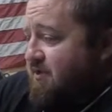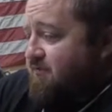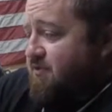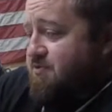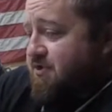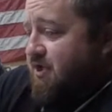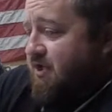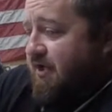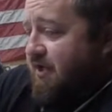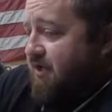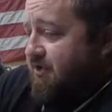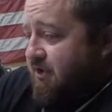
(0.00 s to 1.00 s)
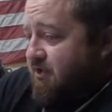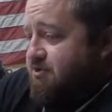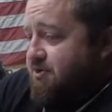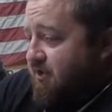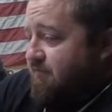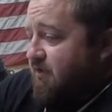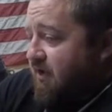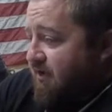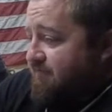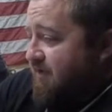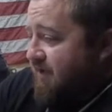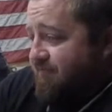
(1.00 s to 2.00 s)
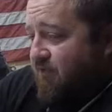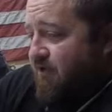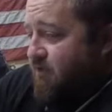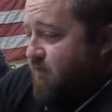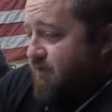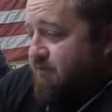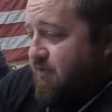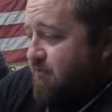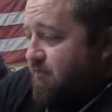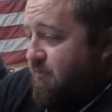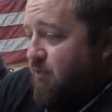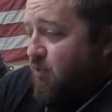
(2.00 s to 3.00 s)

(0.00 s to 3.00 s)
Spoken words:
they've usually got a year shelf life, and I've already went through them,